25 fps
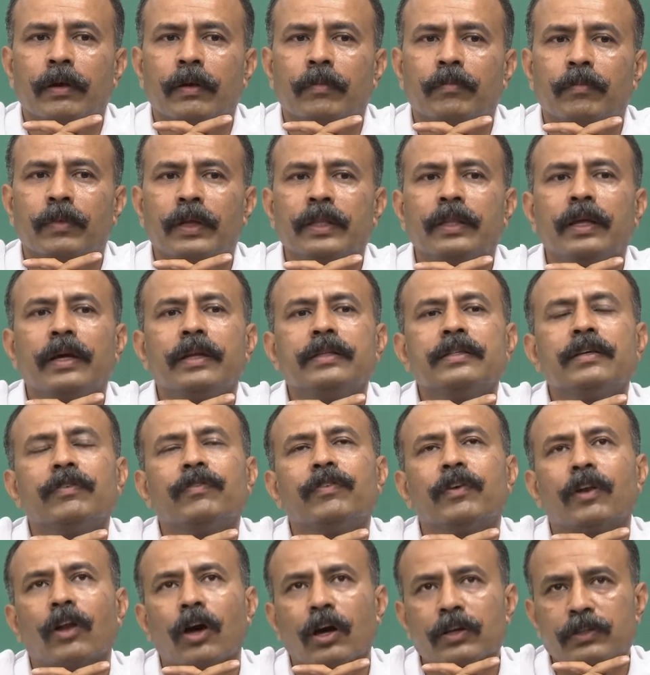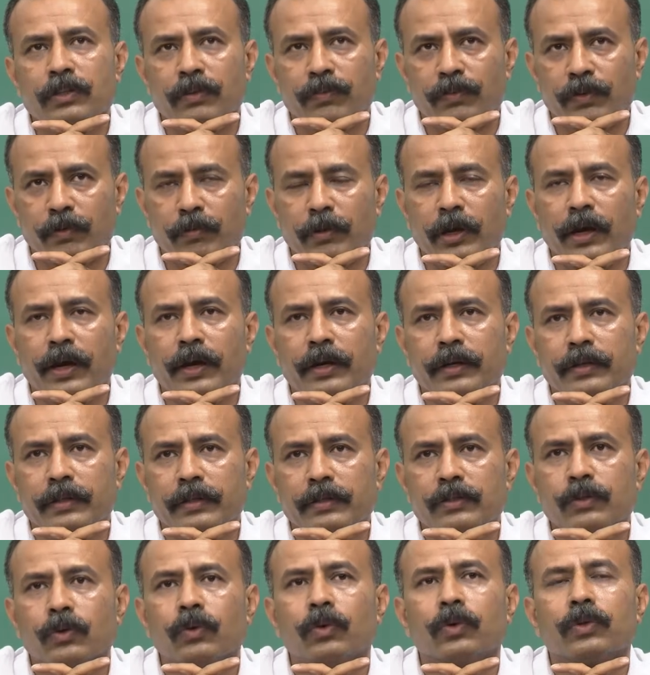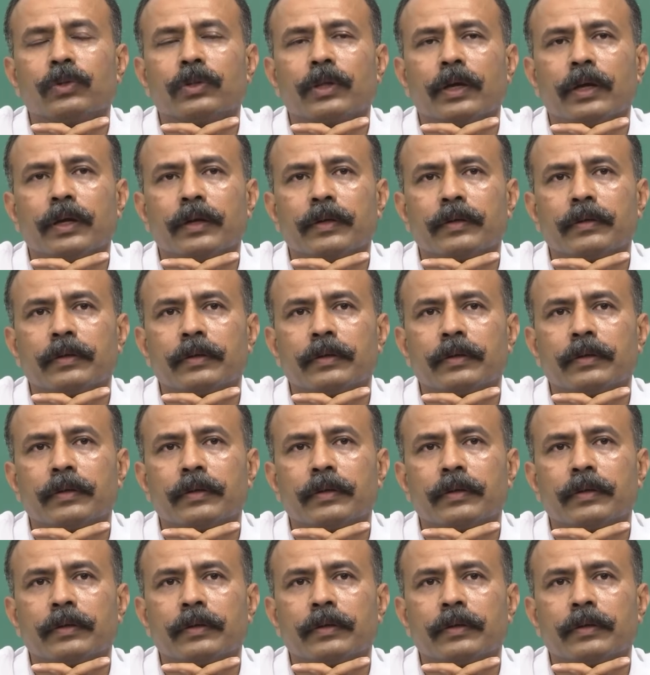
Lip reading: but there is a philosophy behind this whole thing.